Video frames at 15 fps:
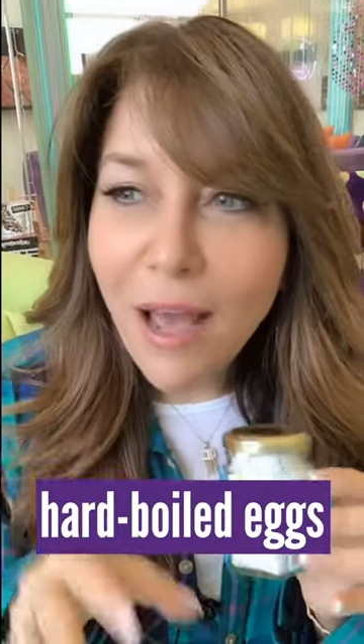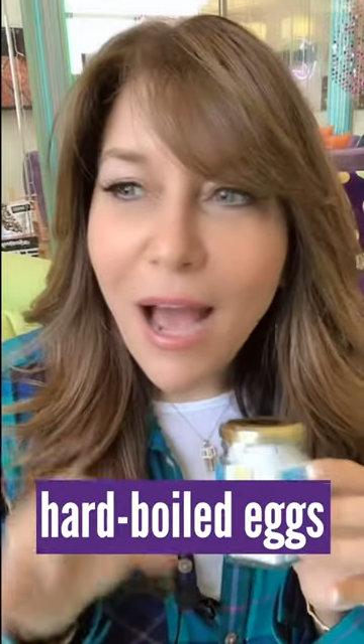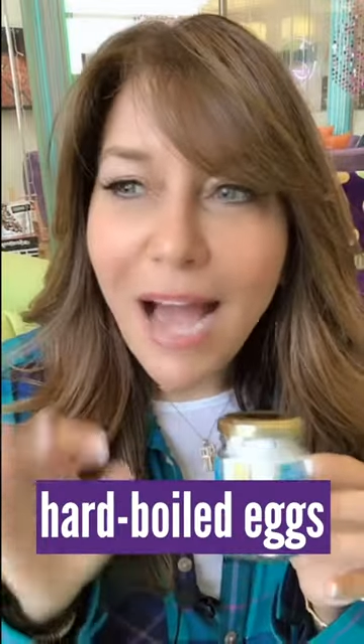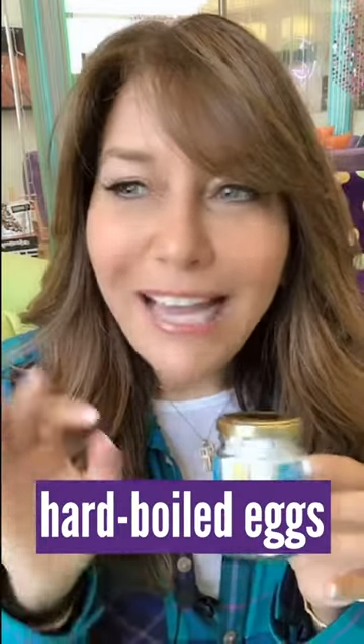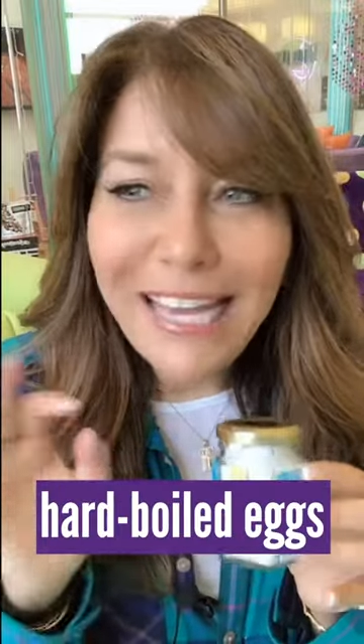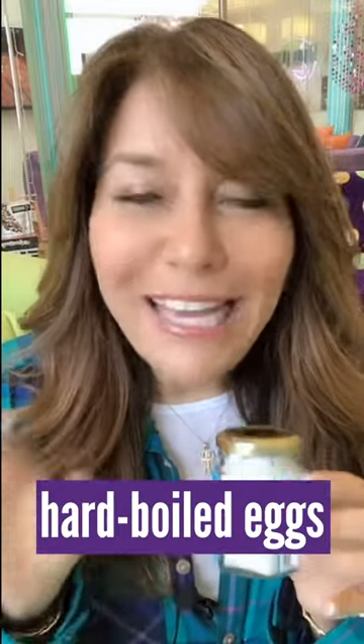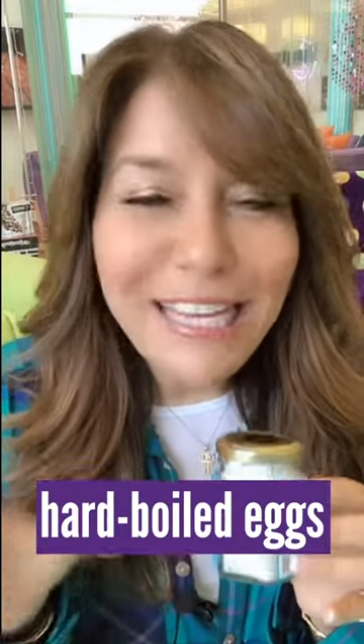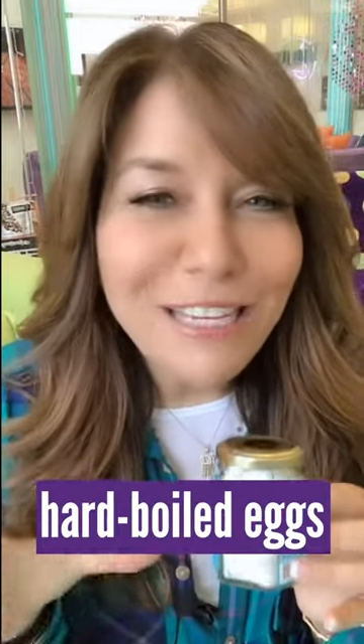
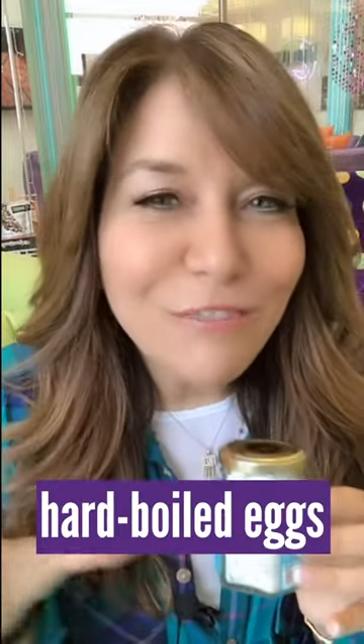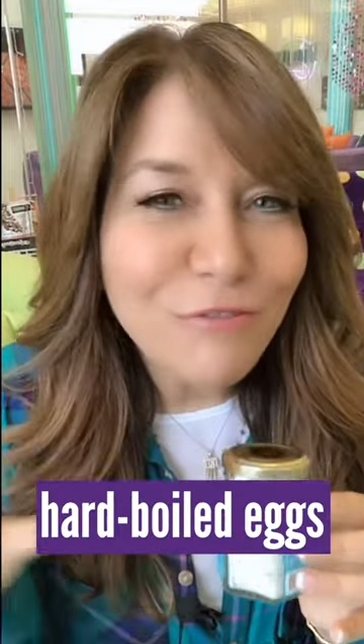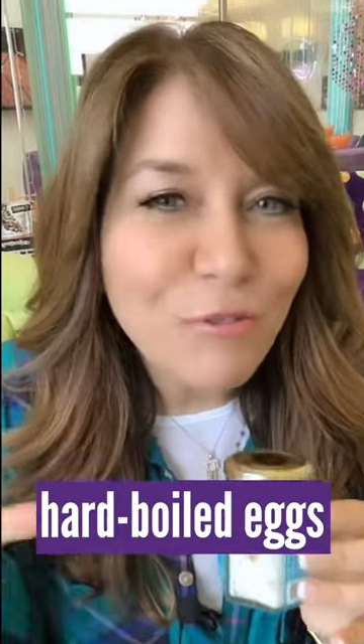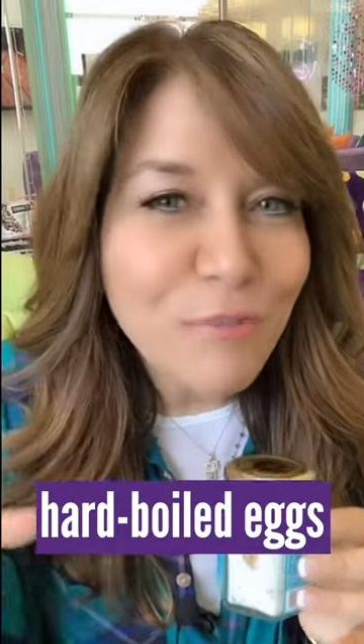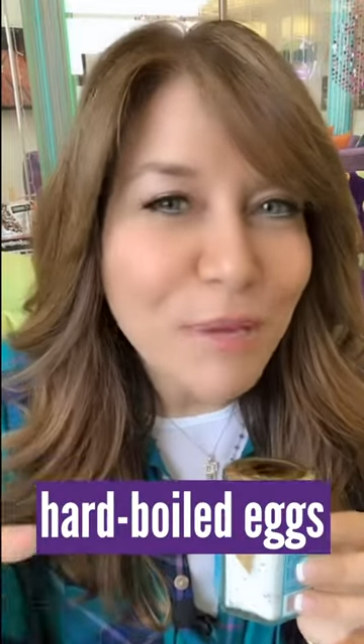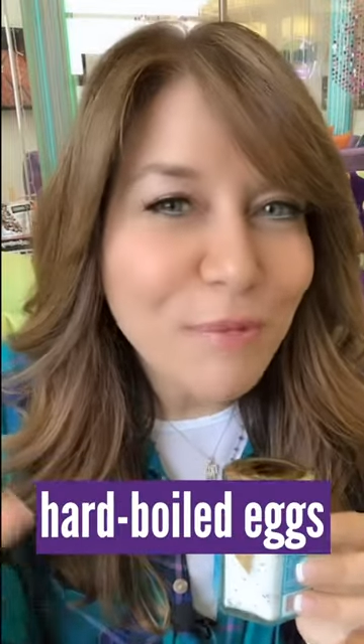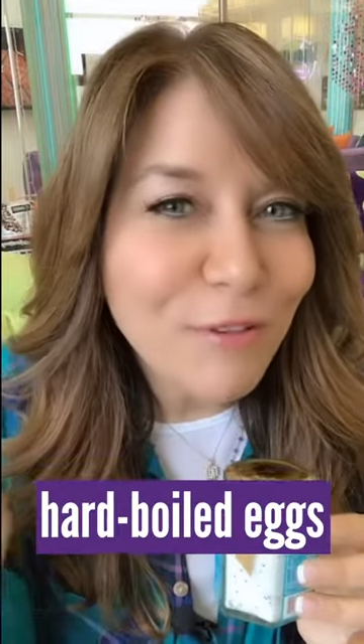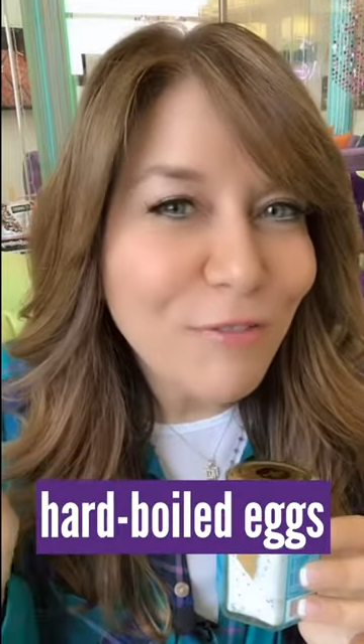I heat it for
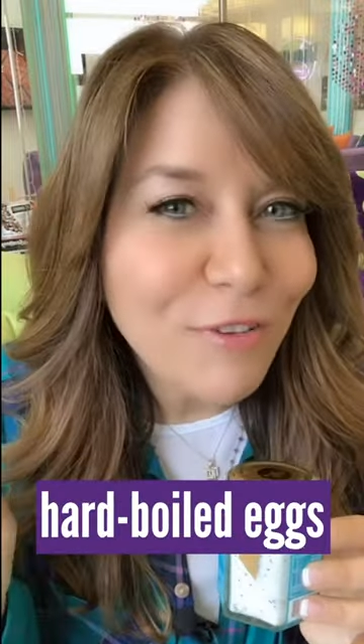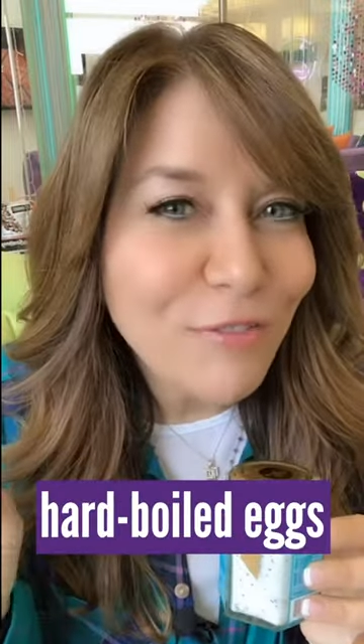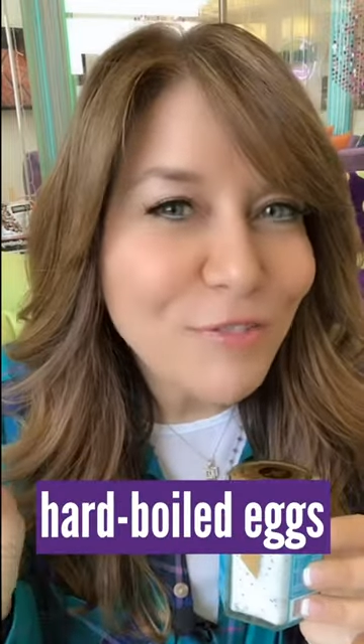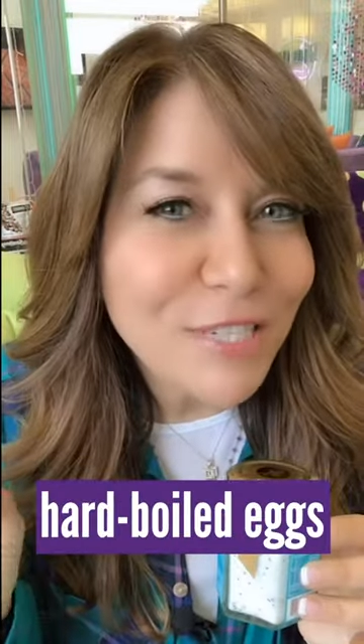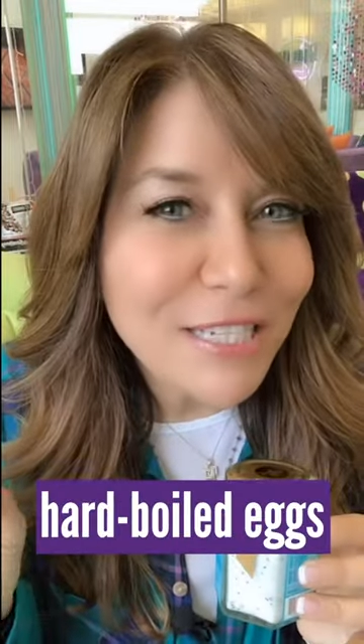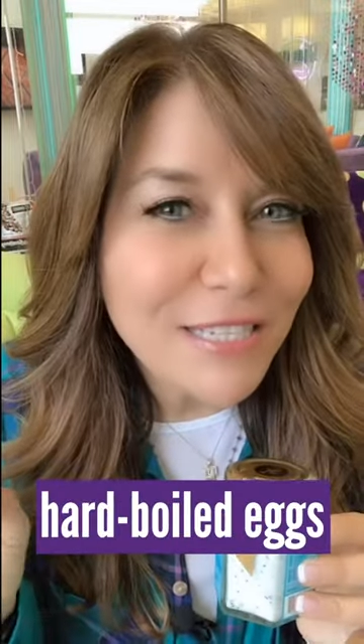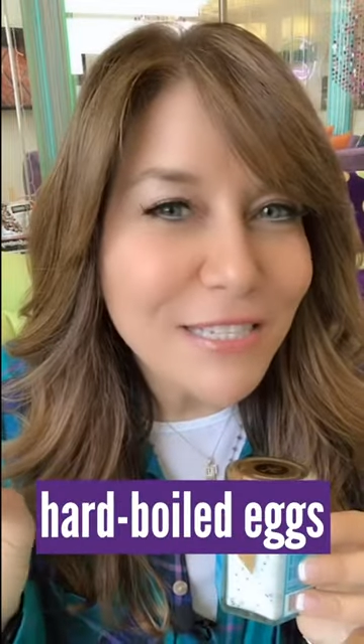maybe fifteen